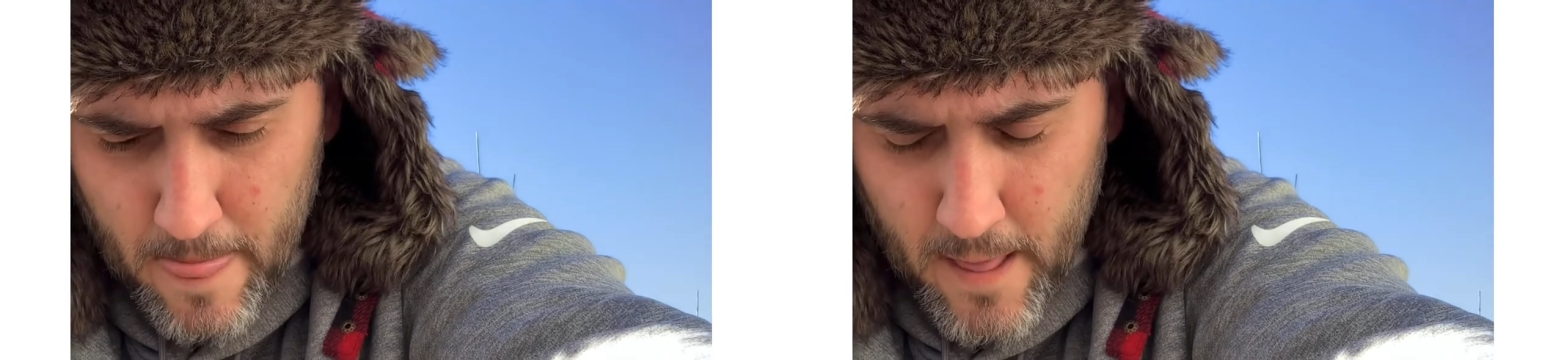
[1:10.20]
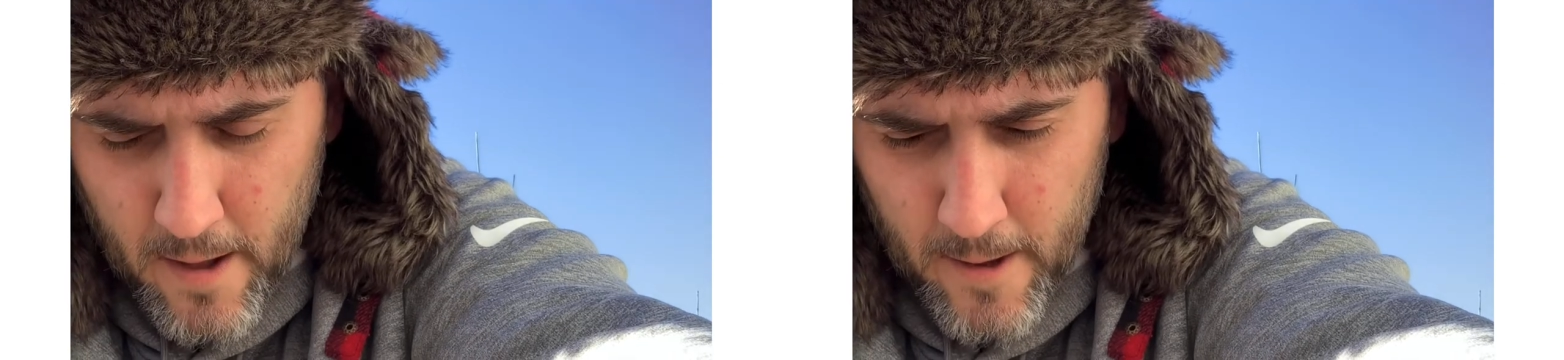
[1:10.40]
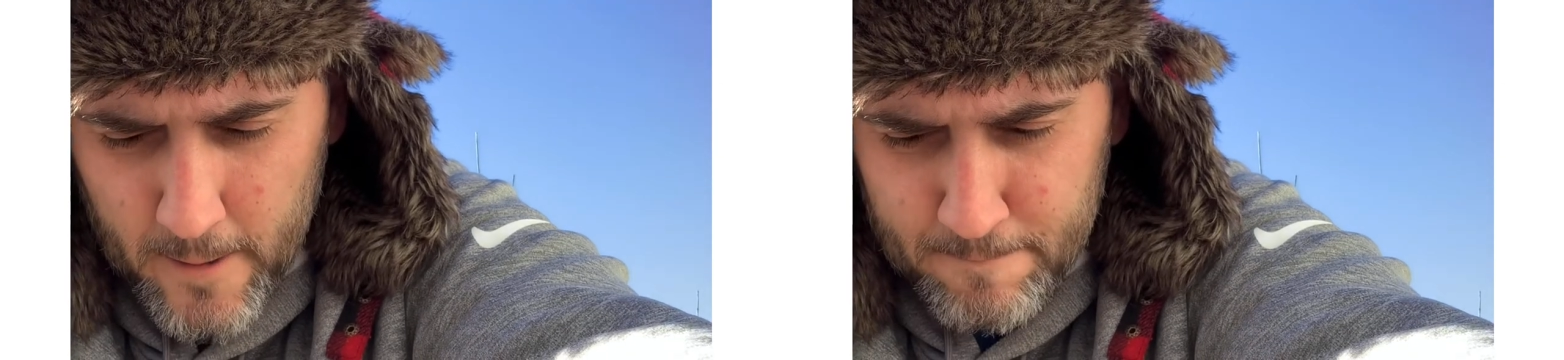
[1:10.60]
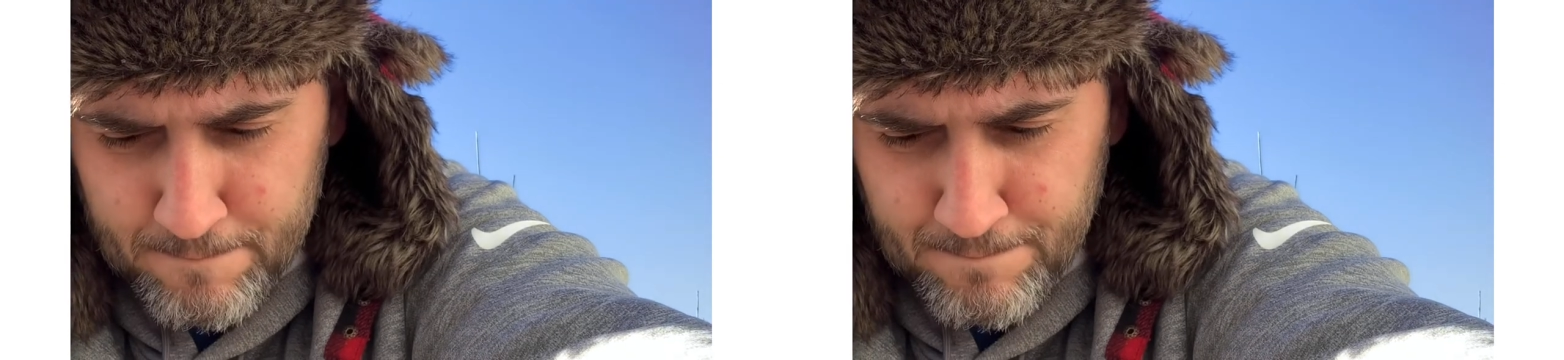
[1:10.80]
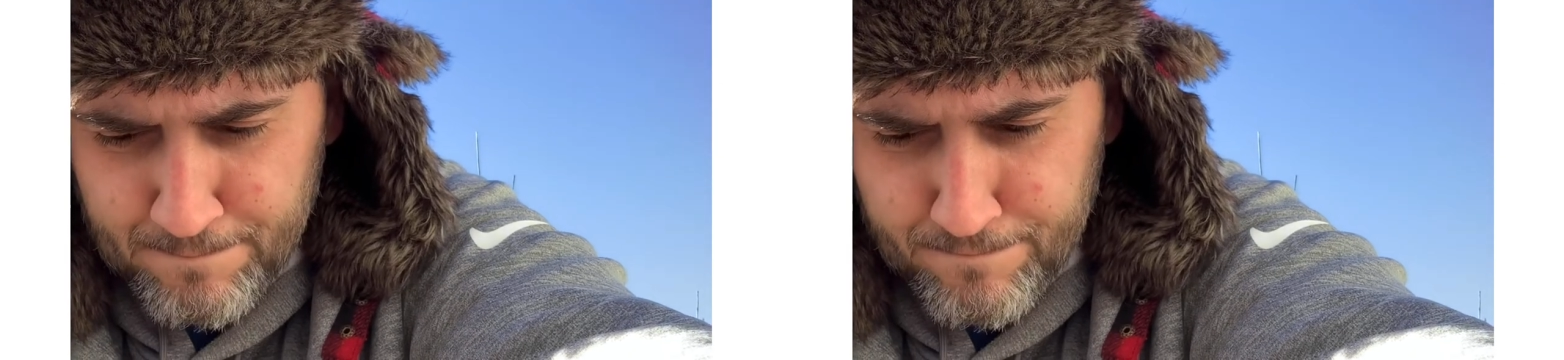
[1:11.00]
right?
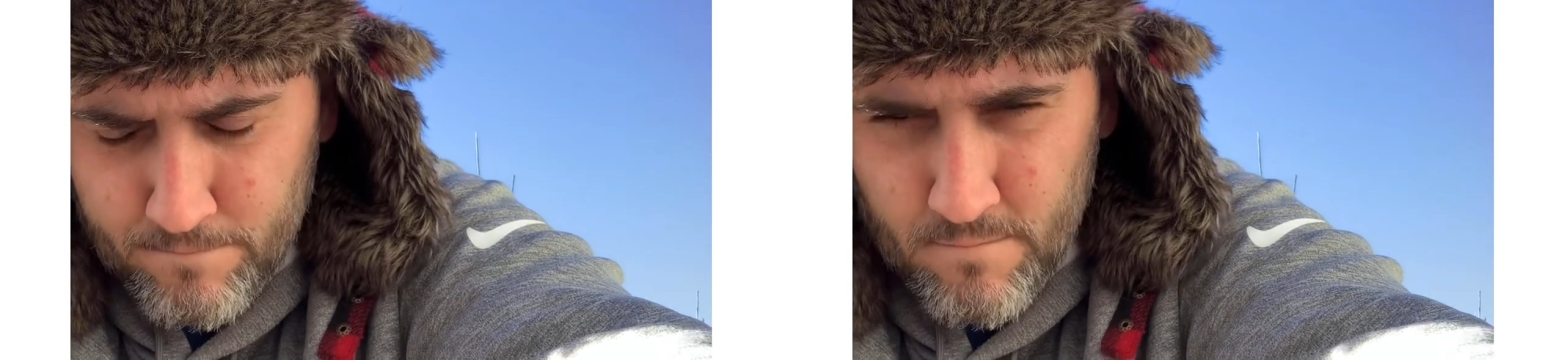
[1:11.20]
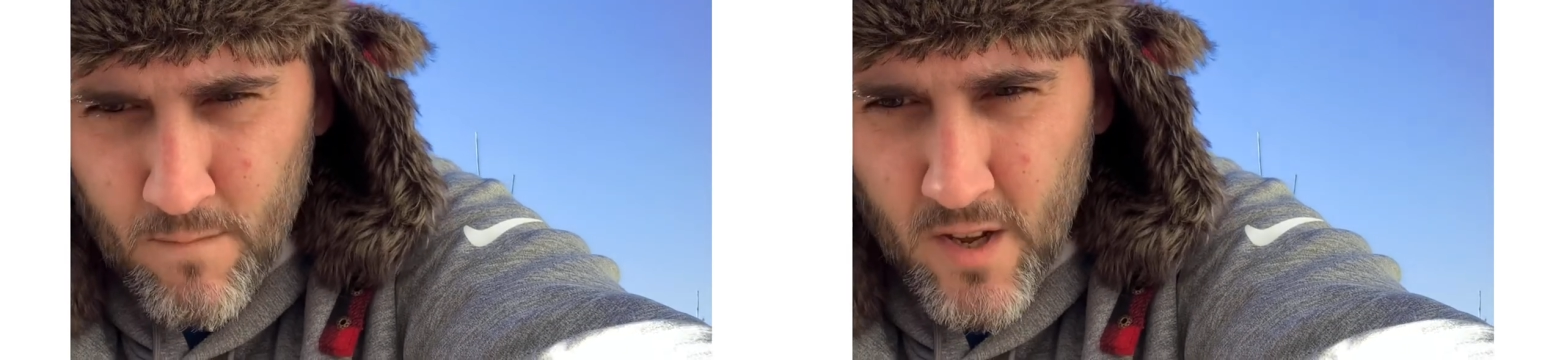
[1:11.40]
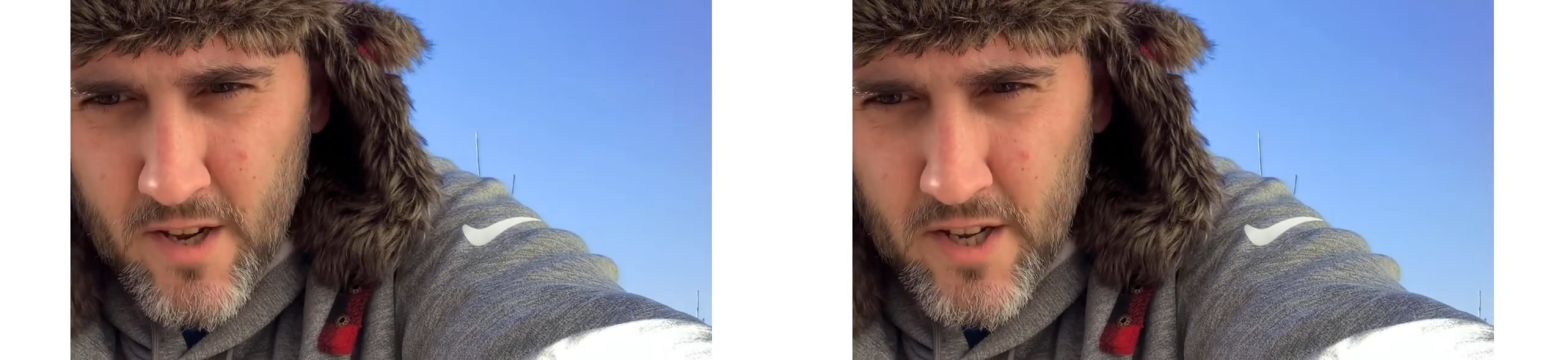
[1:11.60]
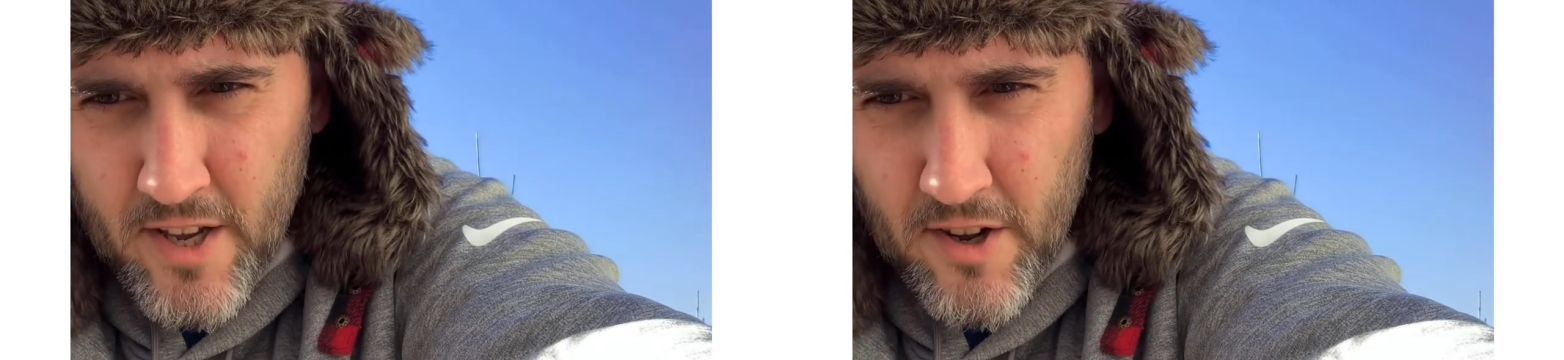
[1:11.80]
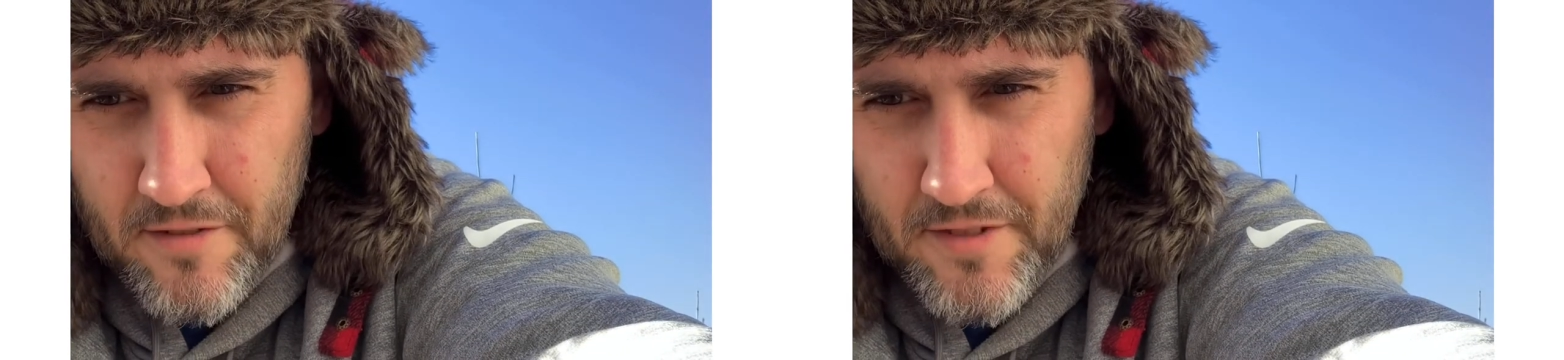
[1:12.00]
Um,
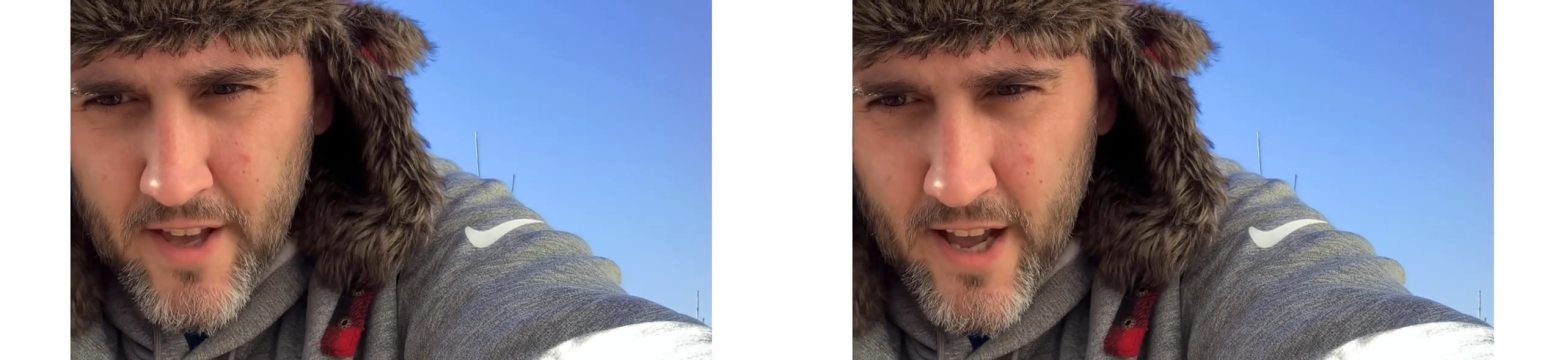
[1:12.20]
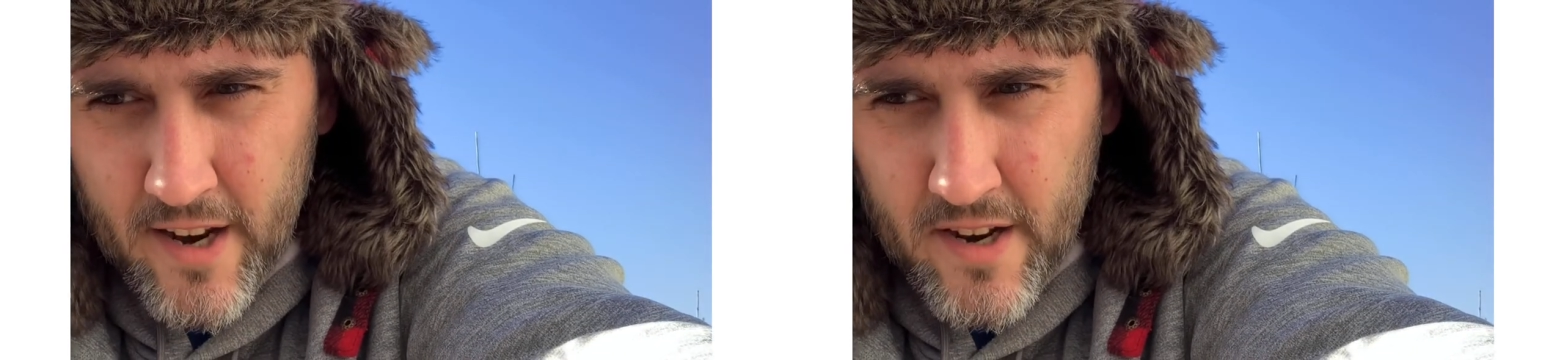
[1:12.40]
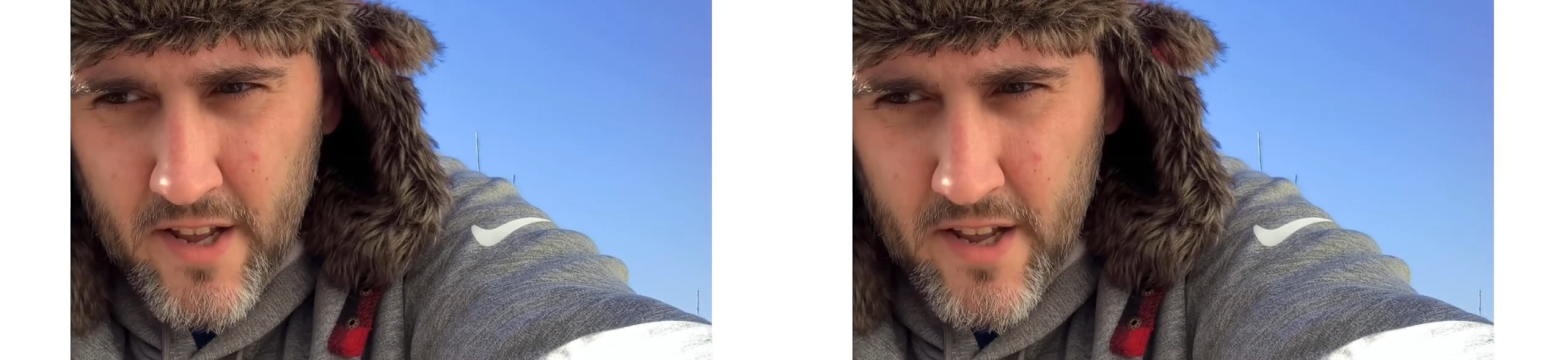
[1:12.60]
get off that.